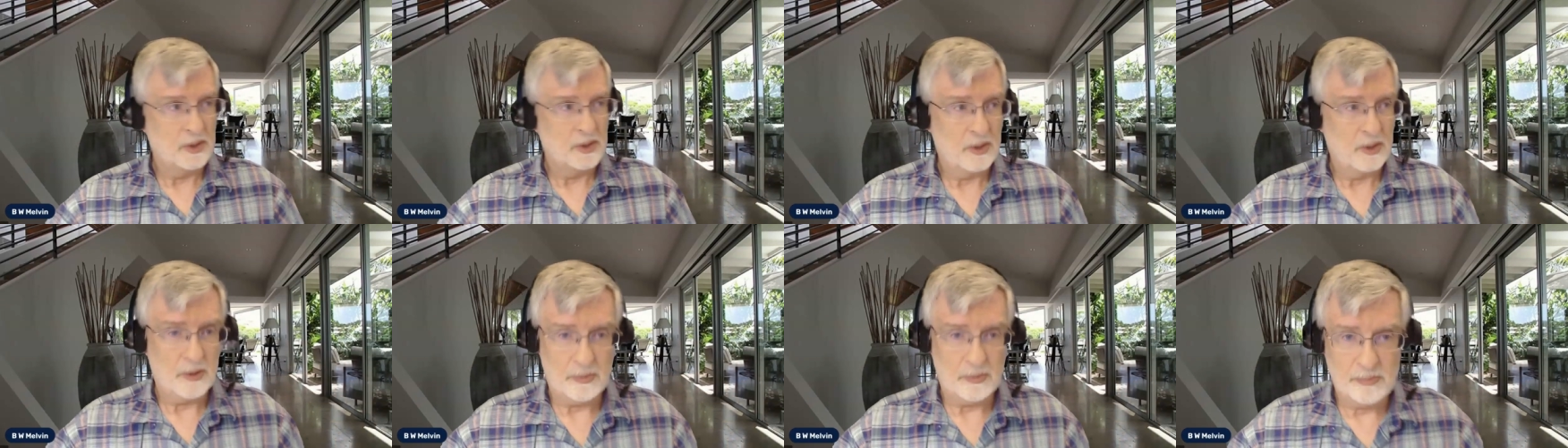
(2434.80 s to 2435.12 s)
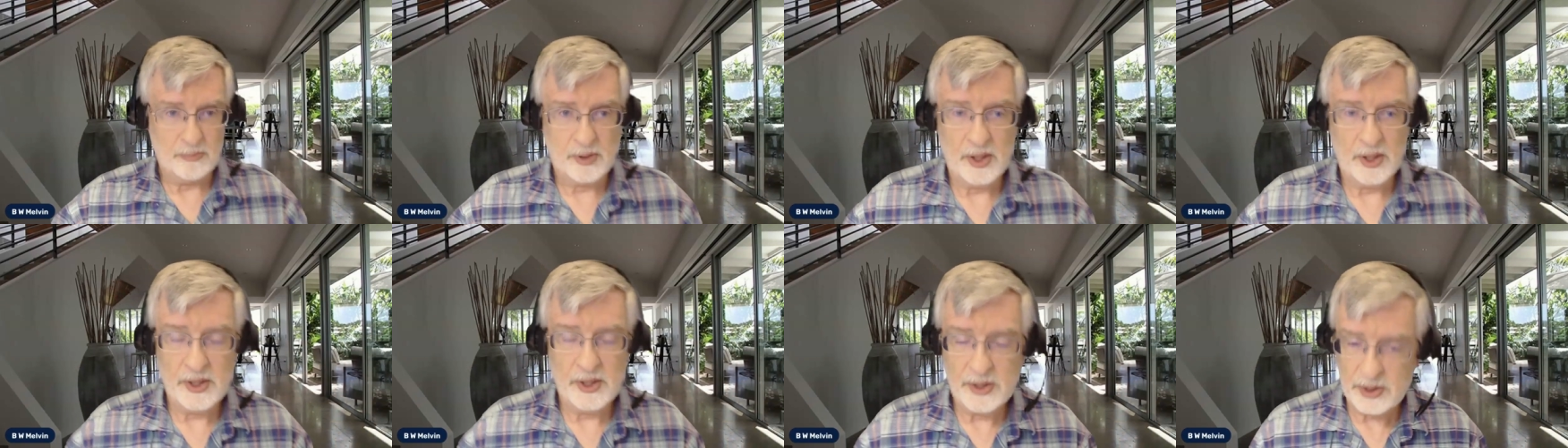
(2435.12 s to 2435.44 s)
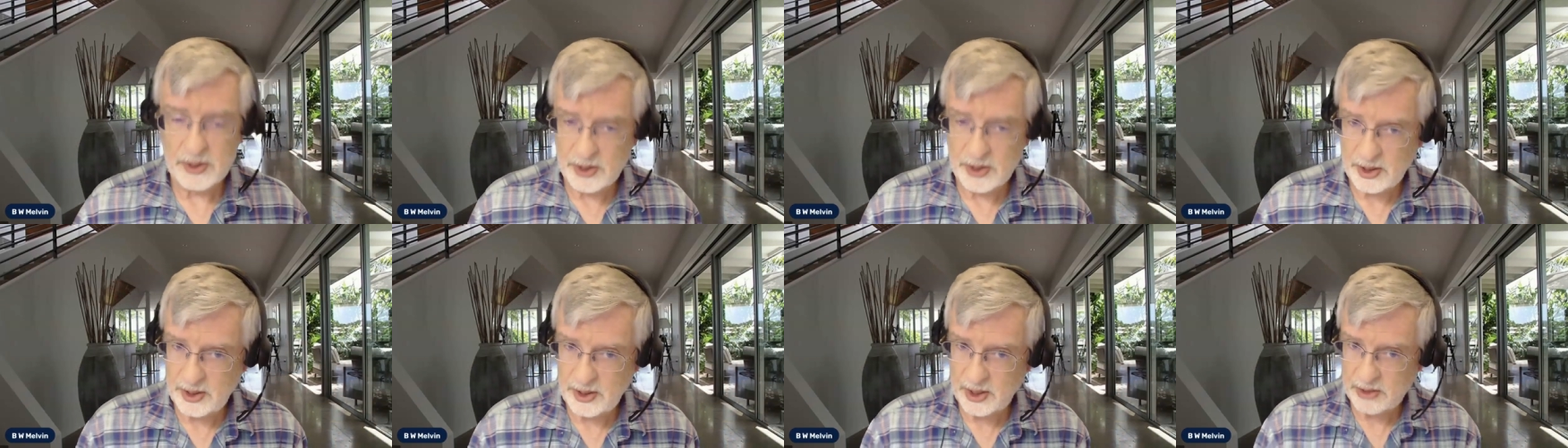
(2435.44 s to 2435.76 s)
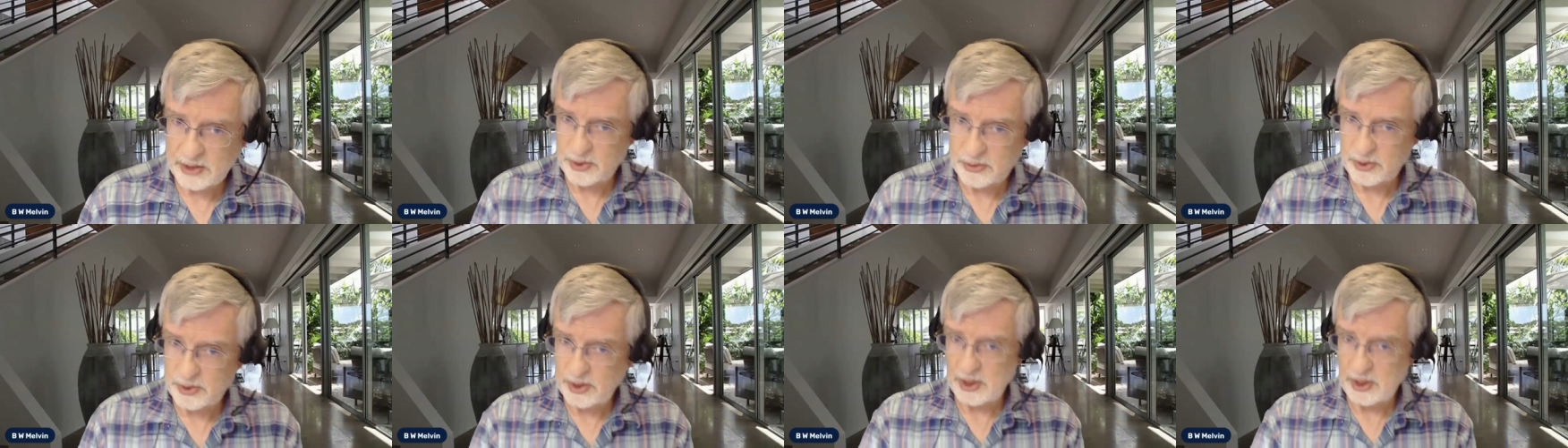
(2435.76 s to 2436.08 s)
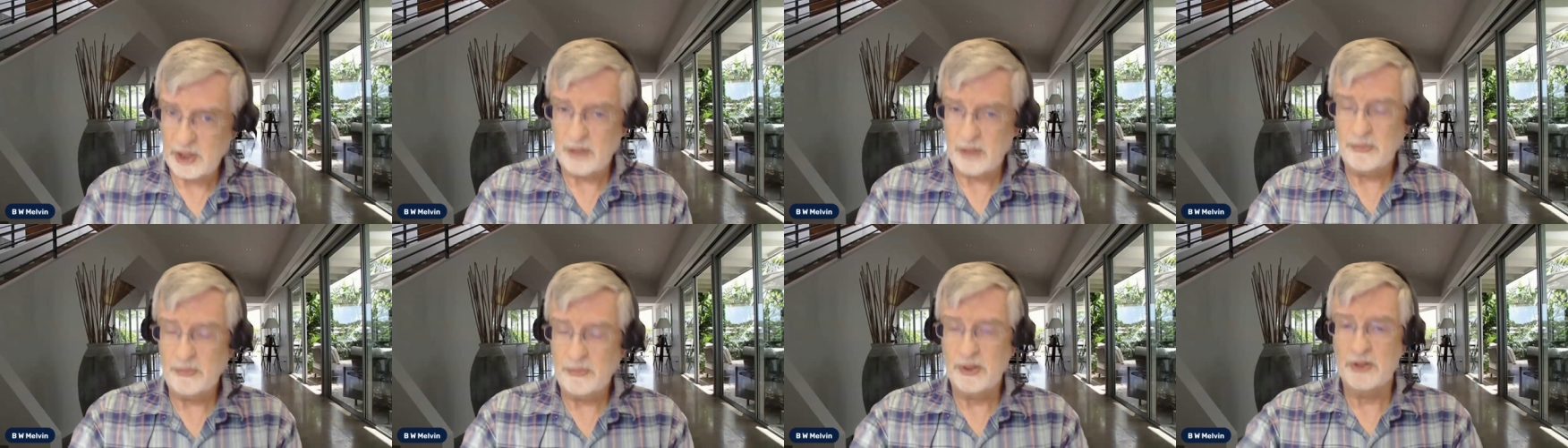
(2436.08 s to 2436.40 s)
blended together with
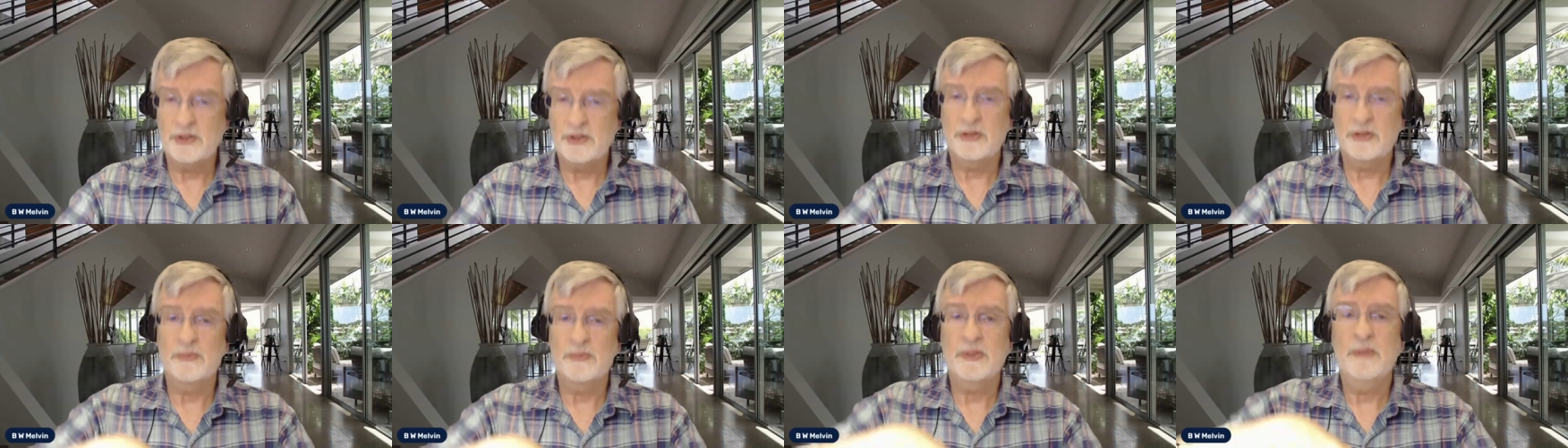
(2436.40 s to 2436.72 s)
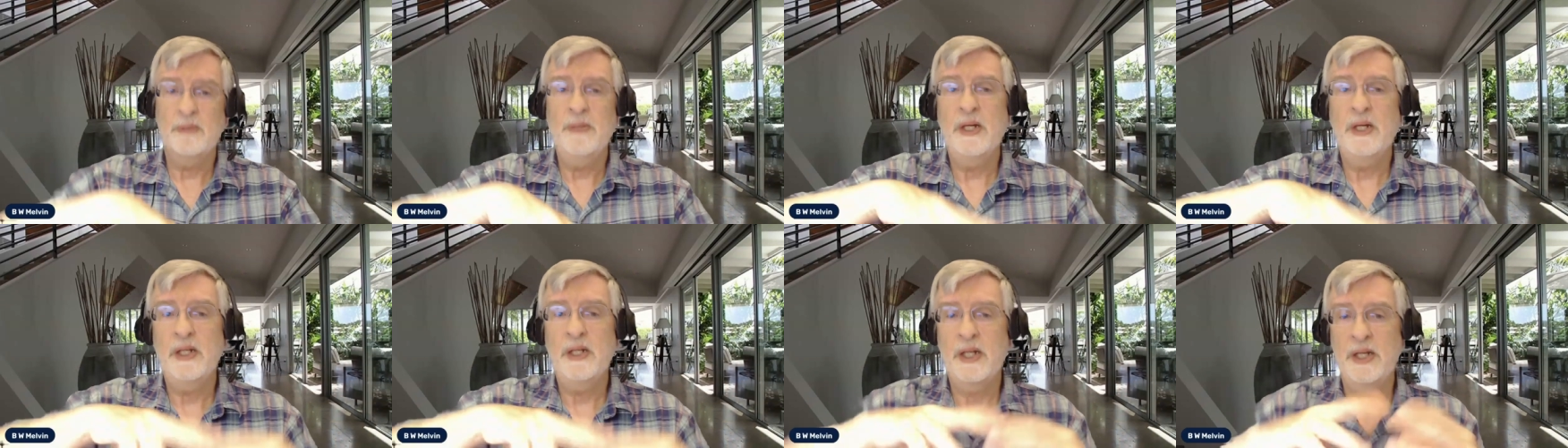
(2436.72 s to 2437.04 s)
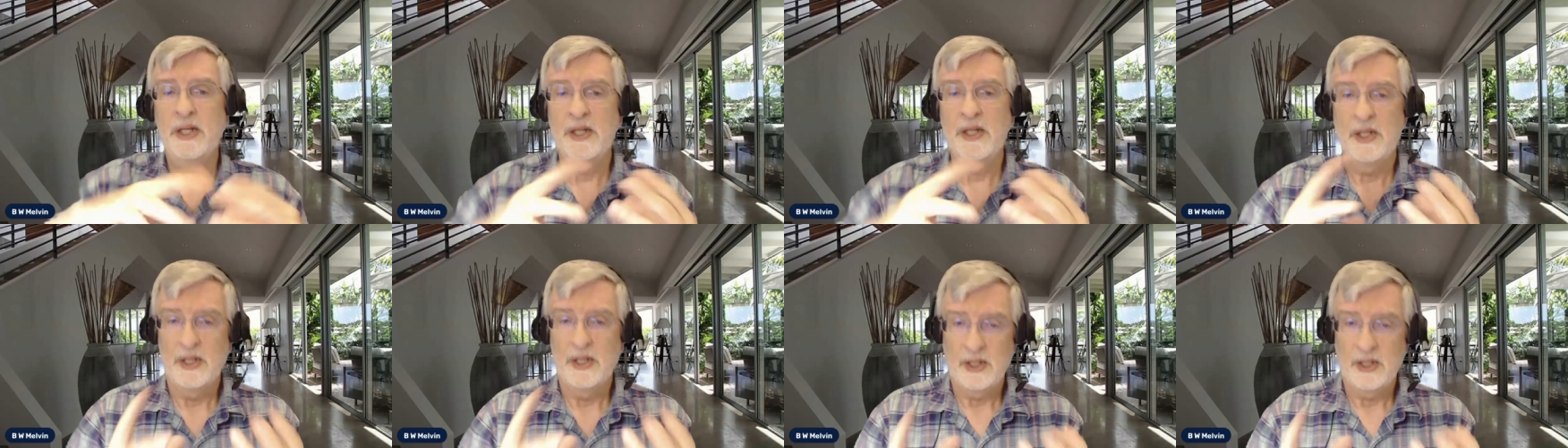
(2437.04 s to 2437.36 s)
communism to make a